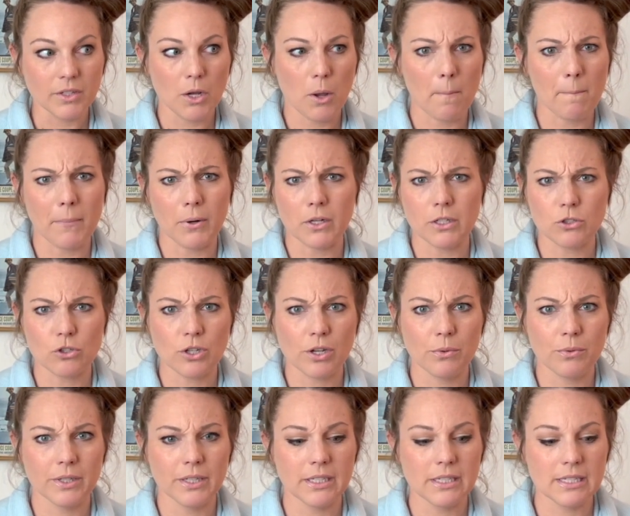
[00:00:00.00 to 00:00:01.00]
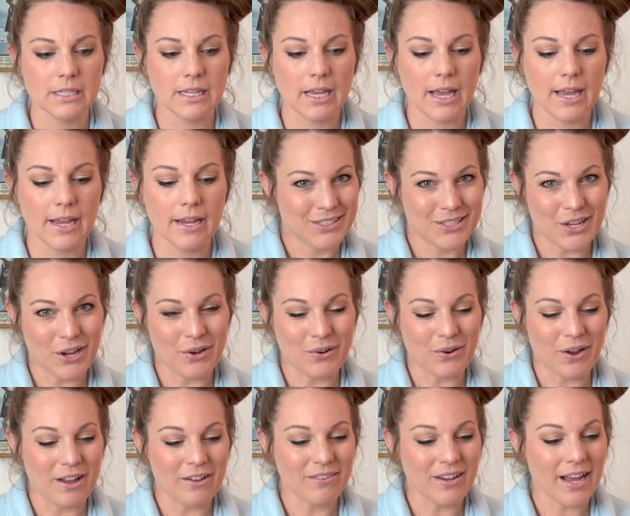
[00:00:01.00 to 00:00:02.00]
March, I wanna say. So
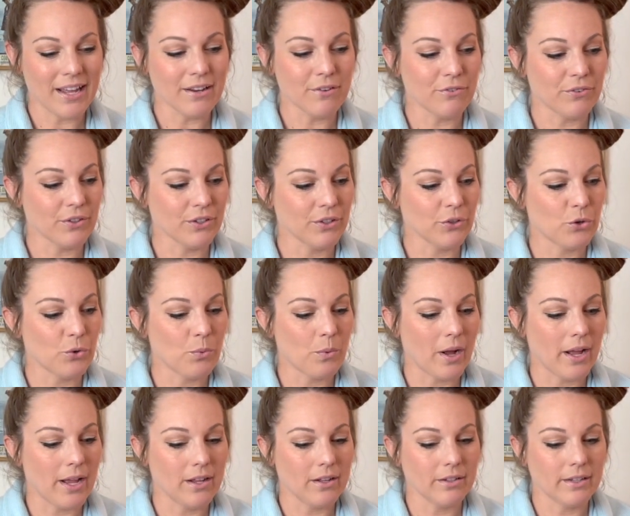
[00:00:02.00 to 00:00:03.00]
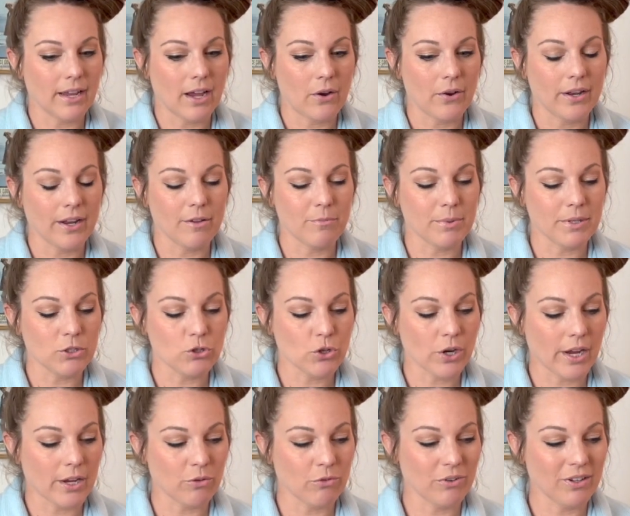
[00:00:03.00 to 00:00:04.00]
I've had it for a little while now, and I've been
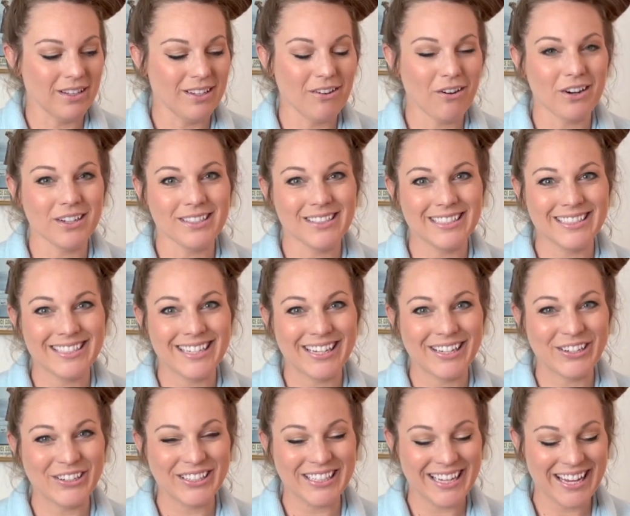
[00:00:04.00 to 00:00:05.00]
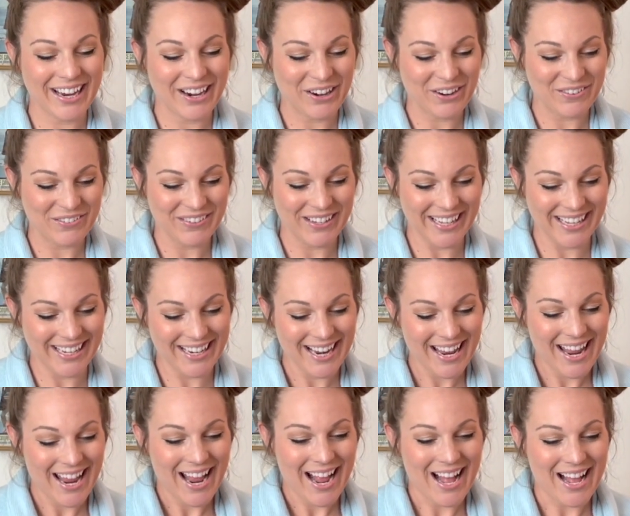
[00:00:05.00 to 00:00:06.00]
trying really hard to take good care of it.
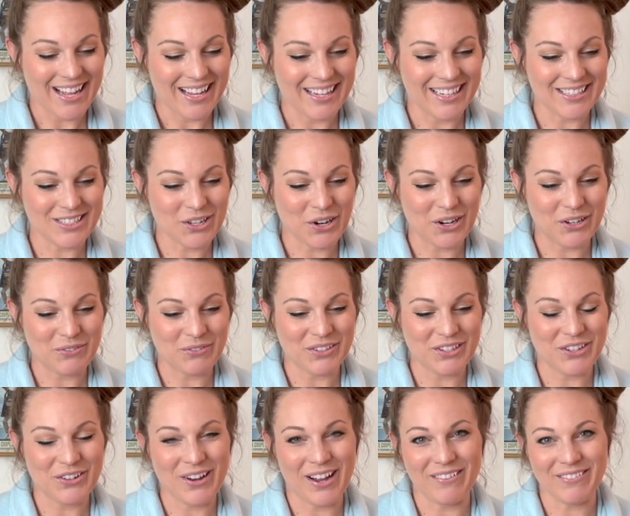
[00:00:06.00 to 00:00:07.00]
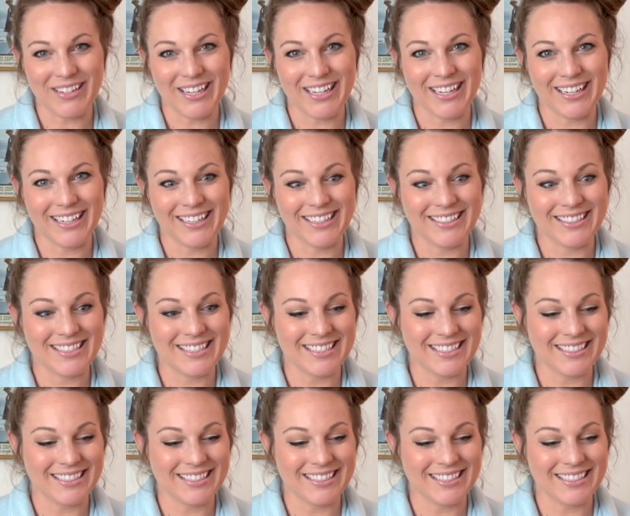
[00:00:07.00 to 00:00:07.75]
It's hard when you have kids